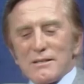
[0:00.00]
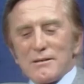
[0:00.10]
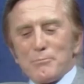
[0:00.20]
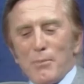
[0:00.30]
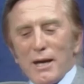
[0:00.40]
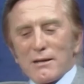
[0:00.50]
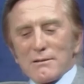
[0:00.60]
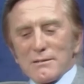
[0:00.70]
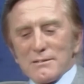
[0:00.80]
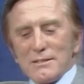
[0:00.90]
uh,
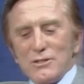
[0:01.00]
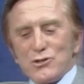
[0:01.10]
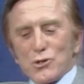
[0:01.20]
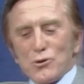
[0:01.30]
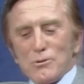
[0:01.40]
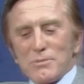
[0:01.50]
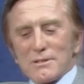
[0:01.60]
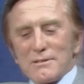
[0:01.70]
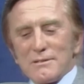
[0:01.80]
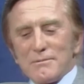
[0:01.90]
Michael and Joel, but
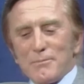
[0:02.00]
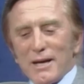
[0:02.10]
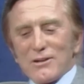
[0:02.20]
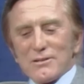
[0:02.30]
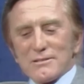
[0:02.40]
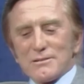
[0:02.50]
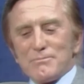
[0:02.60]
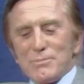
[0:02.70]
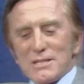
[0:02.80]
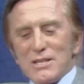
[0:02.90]
Michael's
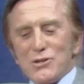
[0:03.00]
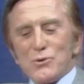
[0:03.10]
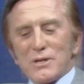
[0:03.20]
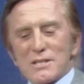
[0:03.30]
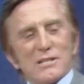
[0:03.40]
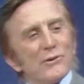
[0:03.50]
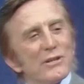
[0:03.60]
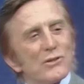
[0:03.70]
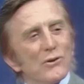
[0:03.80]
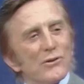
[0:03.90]
busy doing a
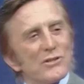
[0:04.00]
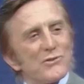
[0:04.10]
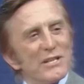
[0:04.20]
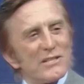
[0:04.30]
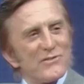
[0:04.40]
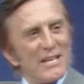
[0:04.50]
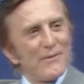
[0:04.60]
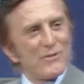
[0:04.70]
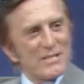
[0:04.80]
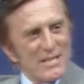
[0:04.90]
series called The Streets of
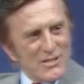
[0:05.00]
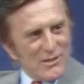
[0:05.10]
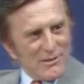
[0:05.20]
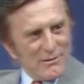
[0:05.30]
San Francisco.